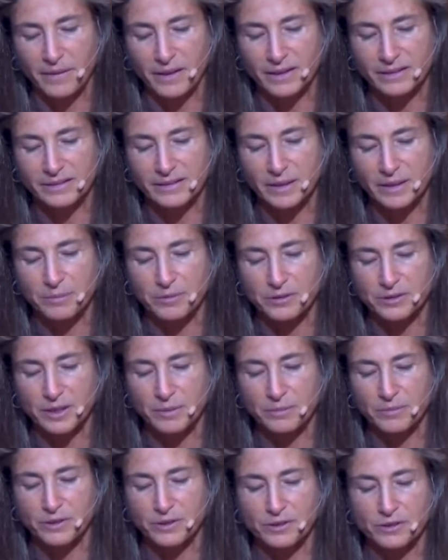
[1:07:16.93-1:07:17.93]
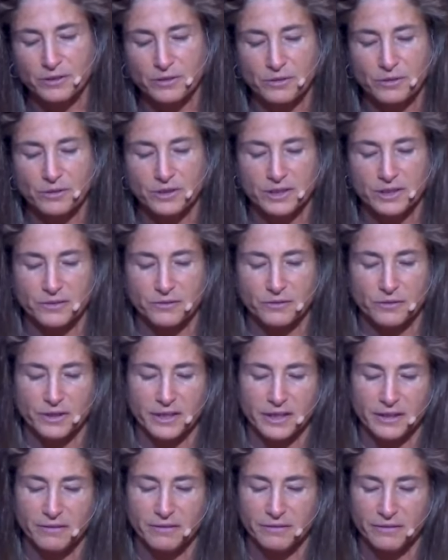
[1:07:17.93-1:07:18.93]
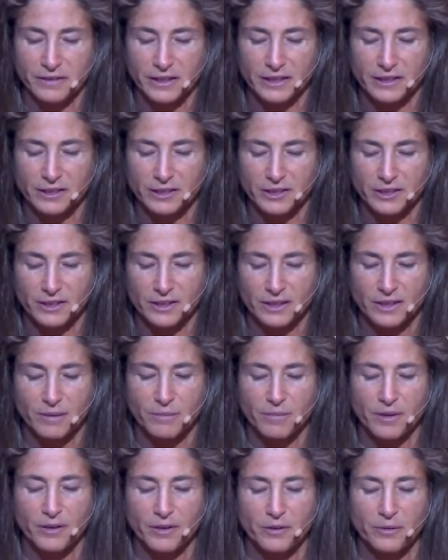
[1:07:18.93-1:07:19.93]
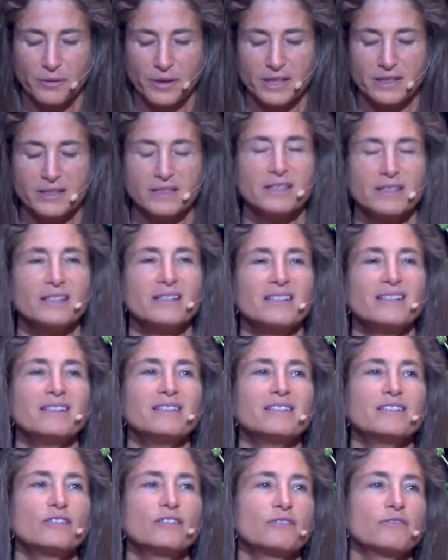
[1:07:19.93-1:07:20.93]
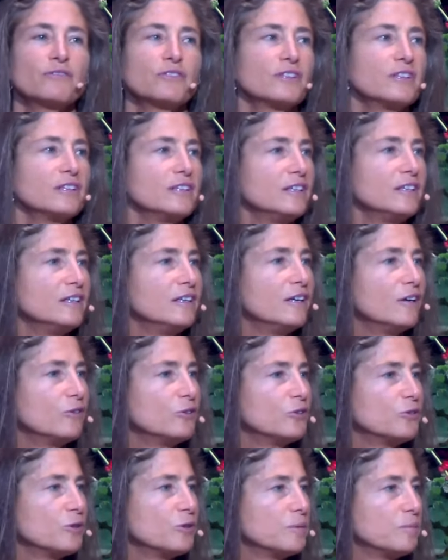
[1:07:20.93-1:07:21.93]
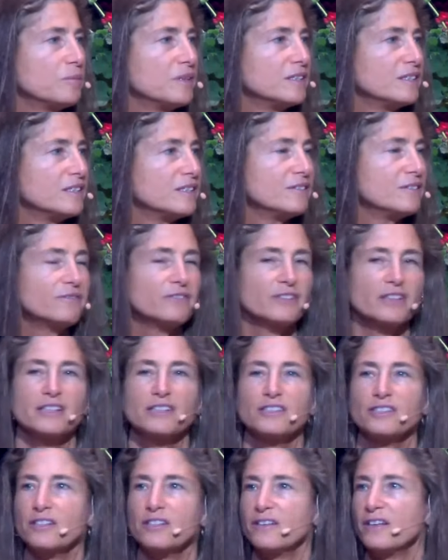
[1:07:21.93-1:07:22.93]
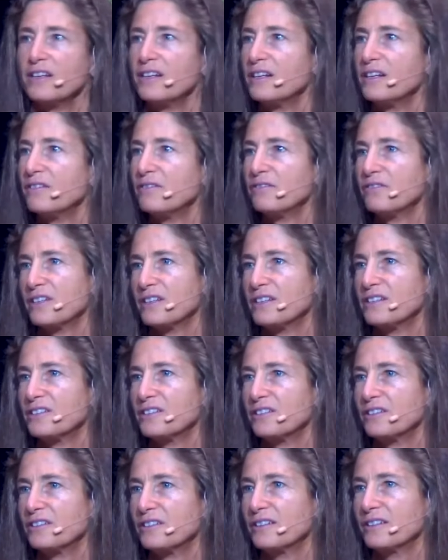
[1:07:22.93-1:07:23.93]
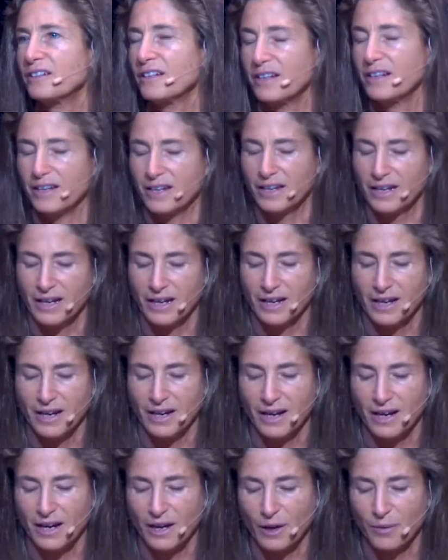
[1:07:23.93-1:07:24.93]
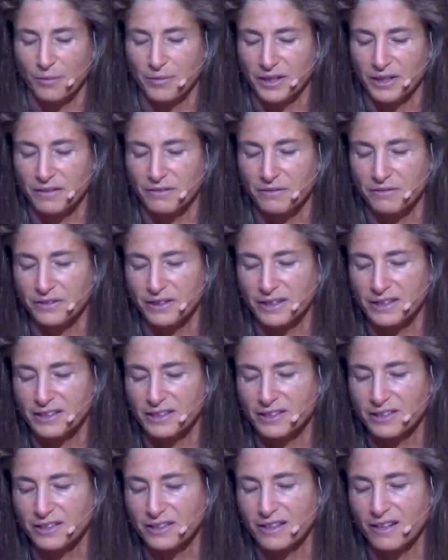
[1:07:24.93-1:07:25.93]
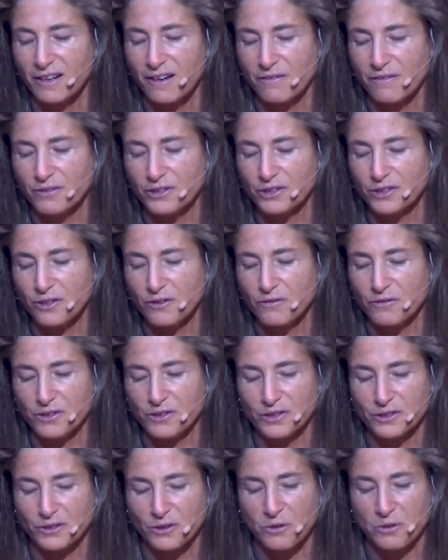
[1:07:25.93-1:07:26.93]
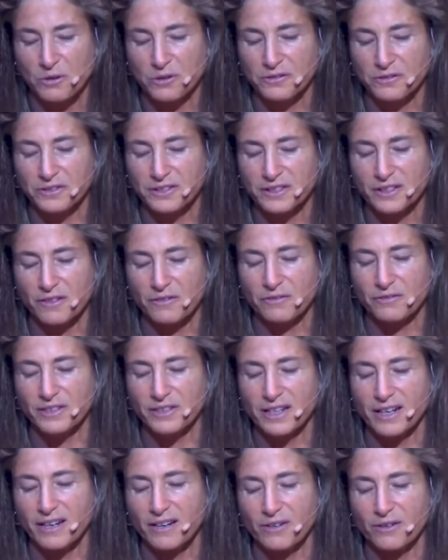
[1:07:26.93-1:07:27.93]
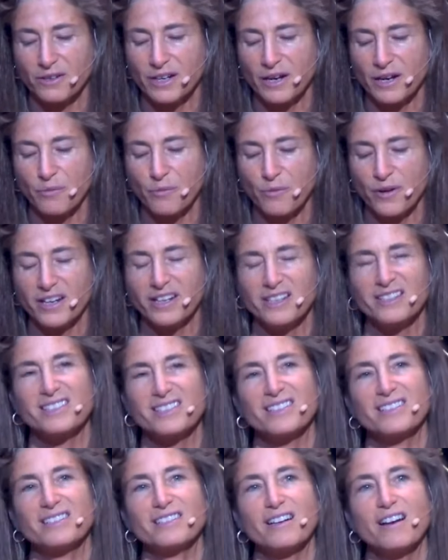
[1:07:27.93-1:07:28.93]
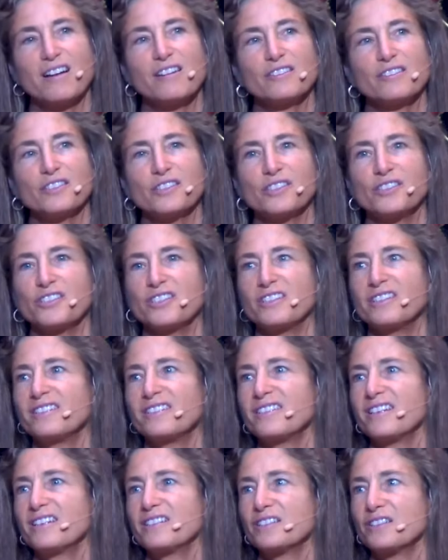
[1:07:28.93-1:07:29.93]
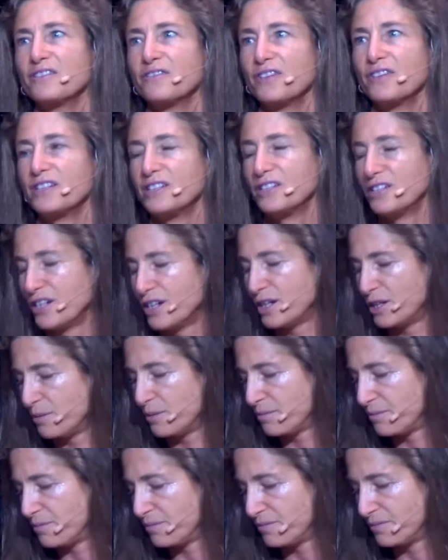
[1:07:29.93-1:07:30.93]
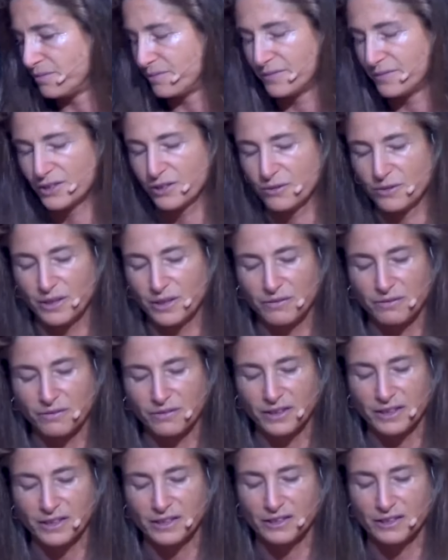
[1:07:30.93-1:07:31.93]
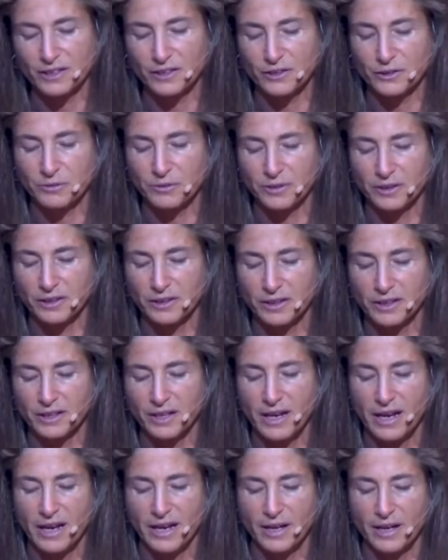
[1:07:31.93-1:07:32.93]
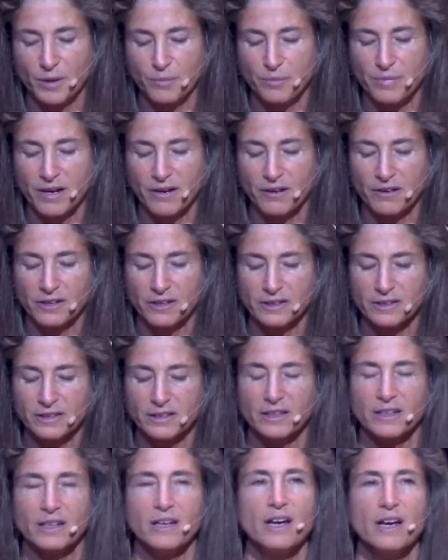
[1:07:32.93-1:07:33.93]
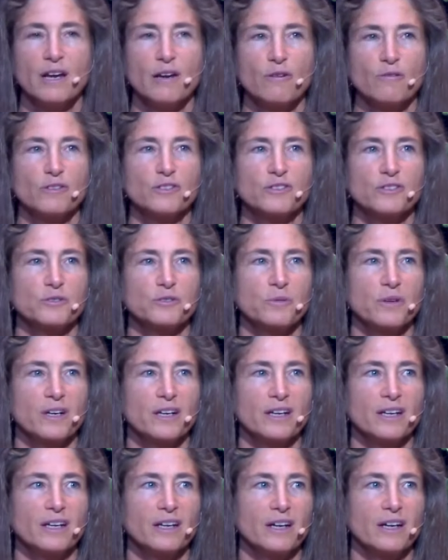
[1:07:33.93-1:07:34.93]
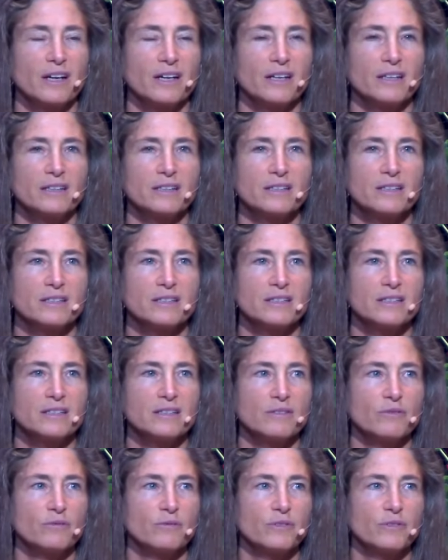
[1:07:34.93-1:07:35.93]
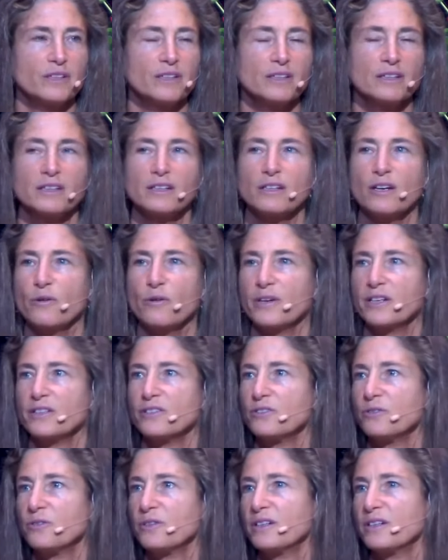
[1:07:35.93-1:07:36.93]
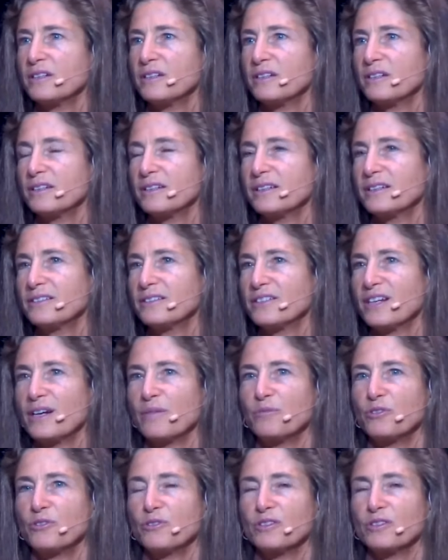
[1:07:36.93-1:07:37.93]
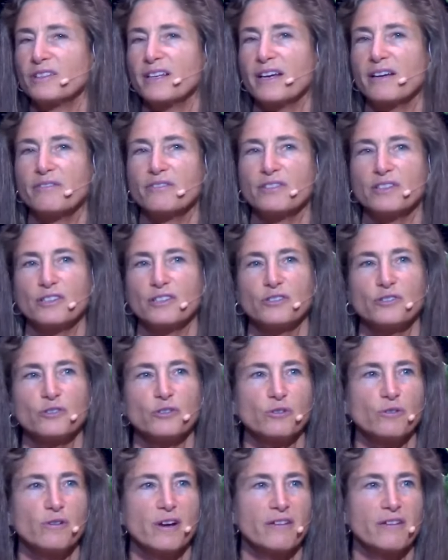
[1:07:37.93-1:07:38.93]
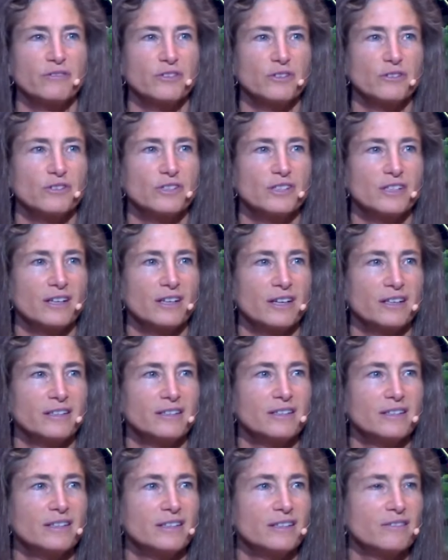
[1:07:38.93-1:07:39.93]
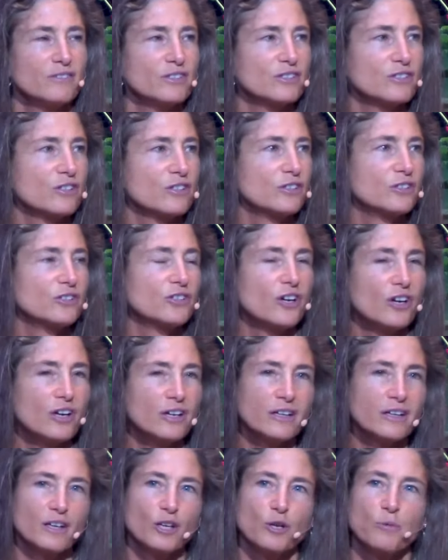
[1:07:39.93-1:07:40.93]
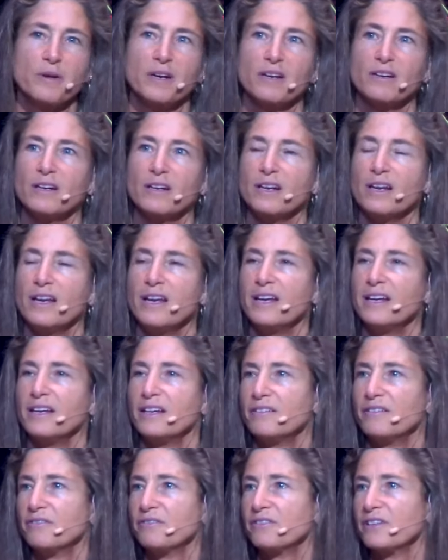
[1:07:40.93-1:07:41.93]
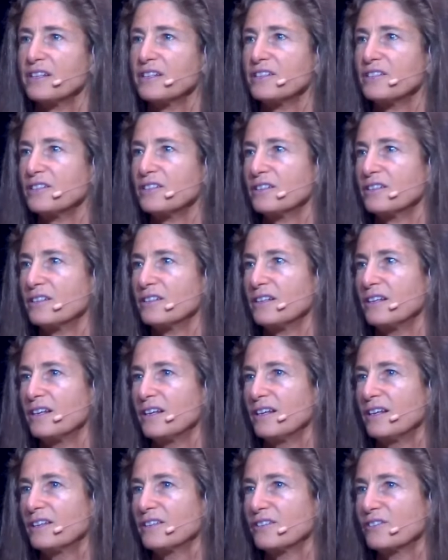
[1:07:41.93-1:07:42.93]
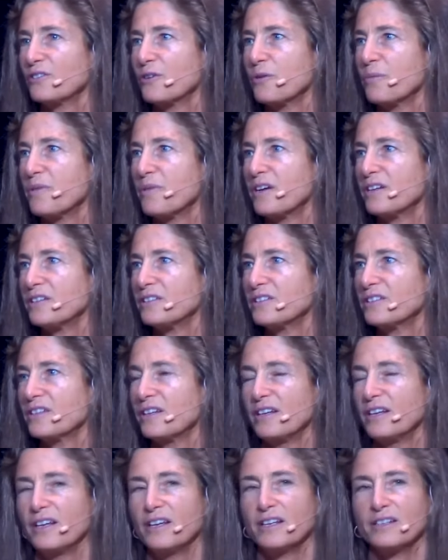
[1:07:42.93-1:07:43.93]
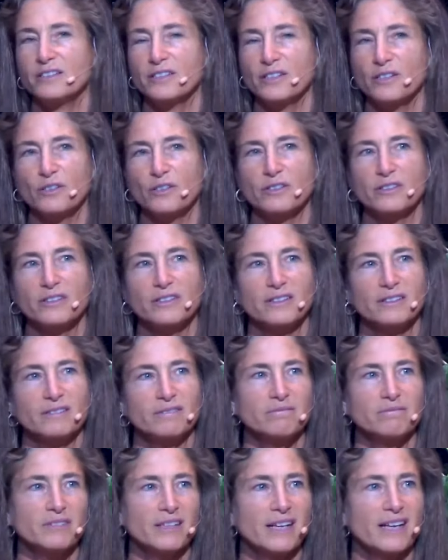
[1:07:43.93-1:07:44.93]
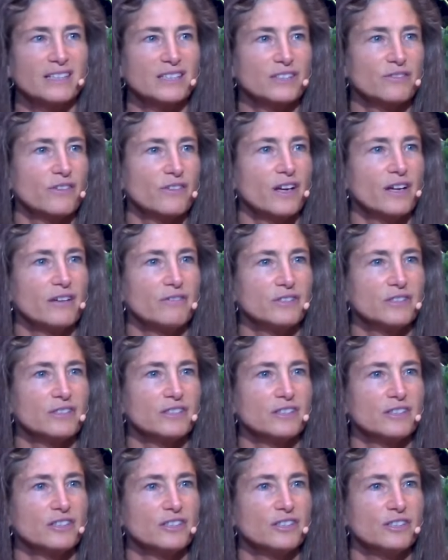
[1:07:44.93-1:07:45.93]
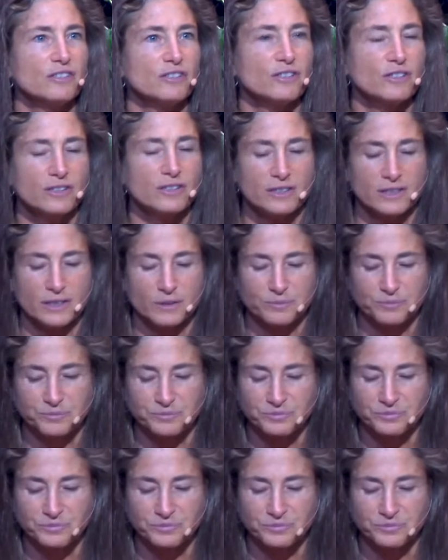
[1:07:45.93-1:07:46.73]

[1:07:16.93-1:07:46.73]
Example number two is for inflation. And by the way, it's easier for the ego to admit deflation than inflation. Inflation covers over this hole of self-doubt, and when it's acknowledged, it intensifies shame. So inflation is really embarrassing, which is why I didn't really go into it until like chapter 11 in True Refuge, and I didn't even start talking about inflation so much until the last 5 or 6 years.